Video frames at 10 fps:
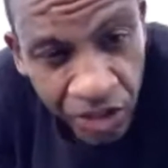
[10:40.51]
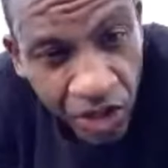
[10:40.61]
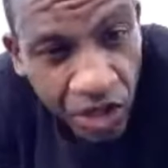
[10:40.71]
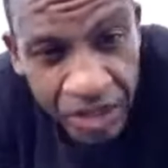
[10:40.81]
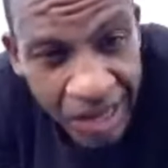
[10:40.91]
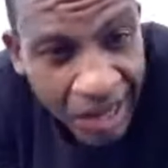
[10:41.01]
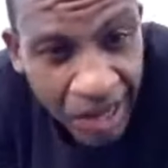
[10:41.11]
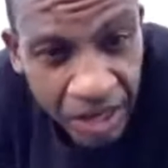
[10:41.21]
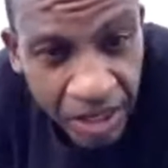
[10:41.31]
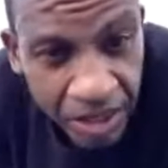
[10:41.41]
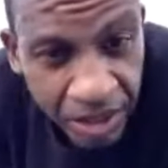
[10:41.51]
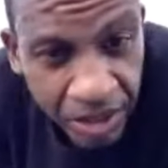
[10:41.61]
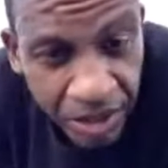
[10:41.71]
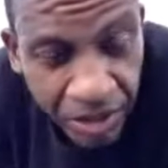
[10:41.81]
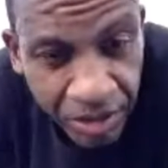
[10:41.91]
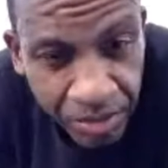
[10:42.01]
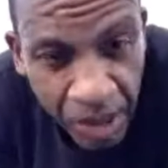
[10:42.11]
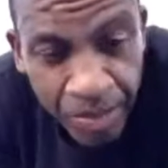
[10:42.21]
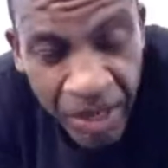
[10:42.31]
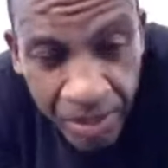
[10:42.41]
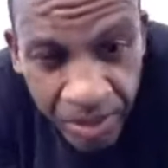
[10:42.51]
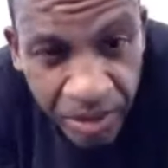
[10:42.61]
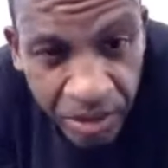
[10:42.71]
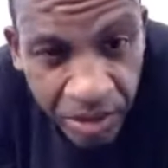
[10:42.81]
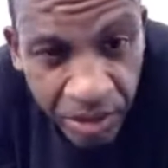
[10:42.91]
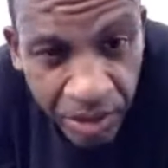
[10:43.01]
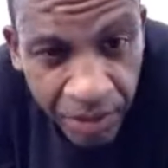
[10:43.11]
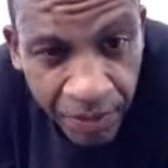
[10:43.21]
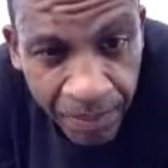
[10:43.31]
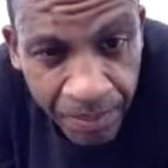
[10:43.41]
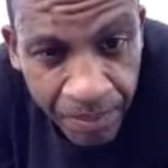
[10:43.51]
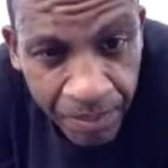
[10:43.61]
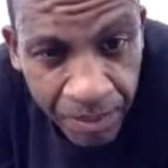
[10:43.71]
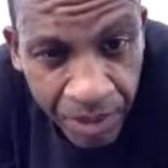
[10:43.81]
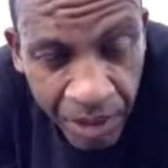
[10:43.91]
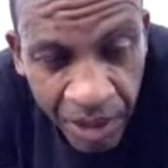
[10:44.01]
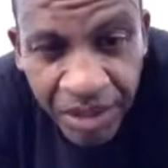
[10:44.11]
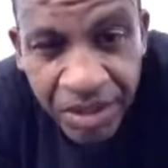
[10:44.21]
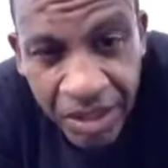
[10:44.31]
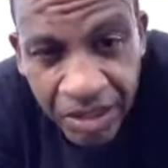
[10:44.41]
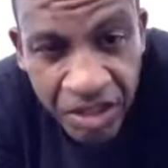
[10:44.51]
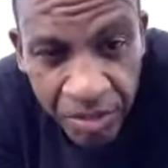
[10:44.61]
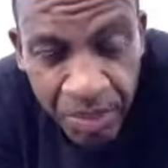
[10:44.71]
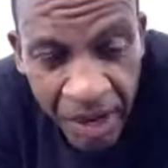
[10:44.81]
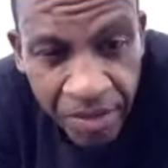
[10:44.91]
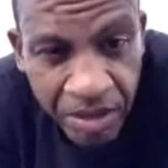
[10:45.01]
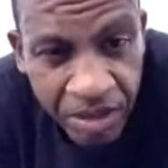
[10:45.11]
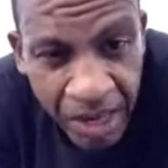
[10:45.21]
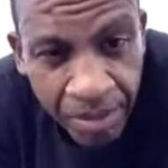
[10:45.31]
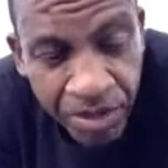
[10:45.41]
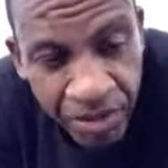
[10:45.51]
y'all die, my babies, is because your parents stopped